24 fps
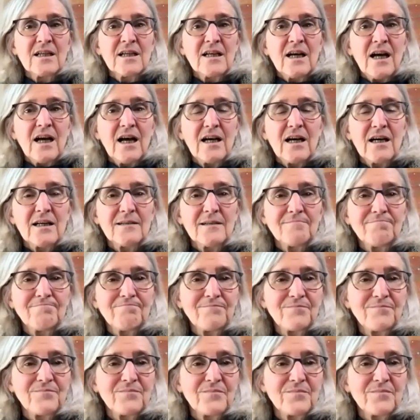
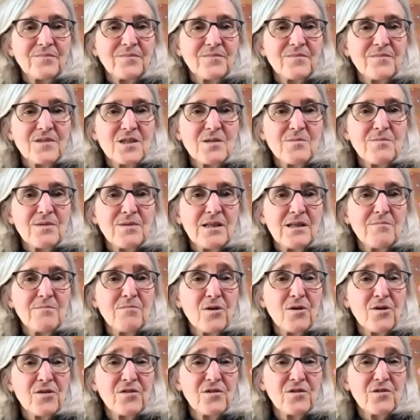To be
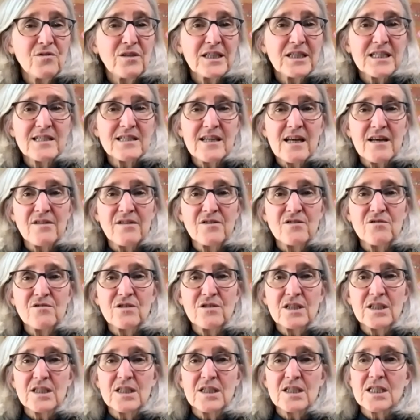birth doulas, death
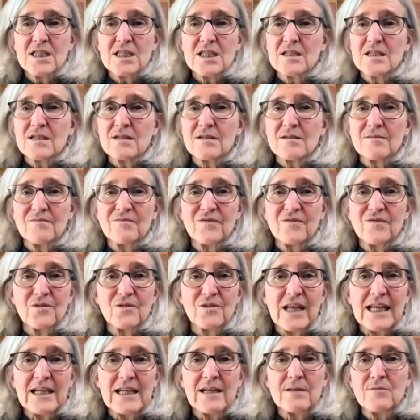doulas for
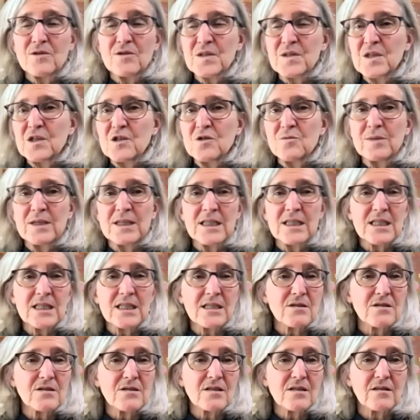animals,
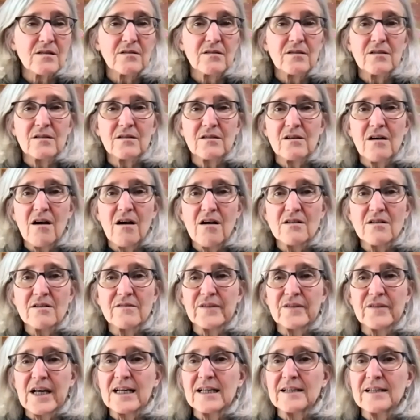humans, all of
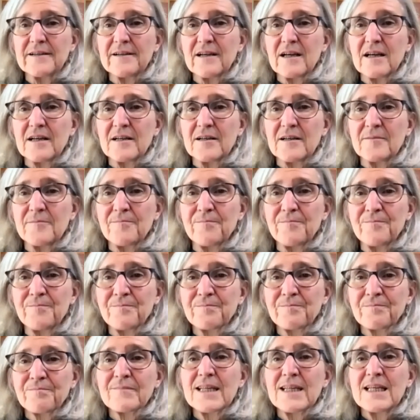that.
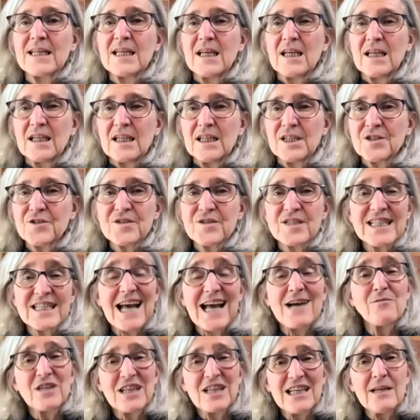Interesting. I
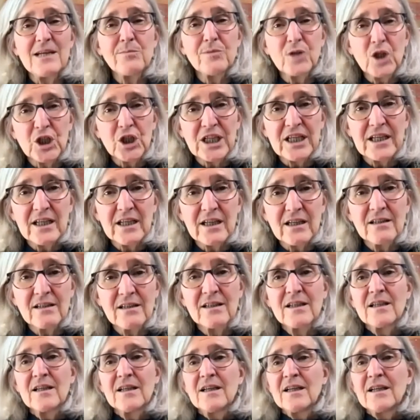would keep looking,
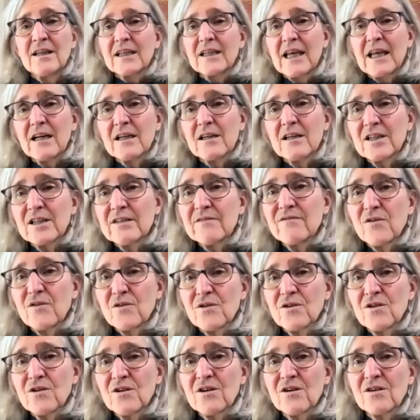Karen,
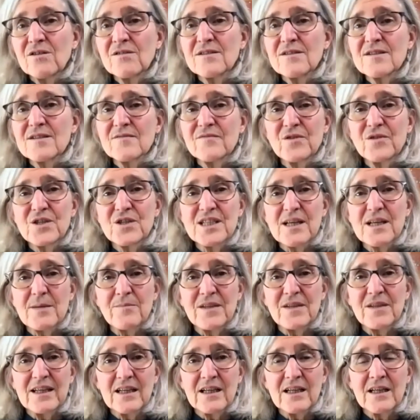for
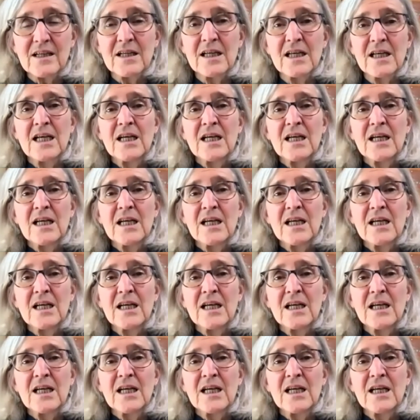something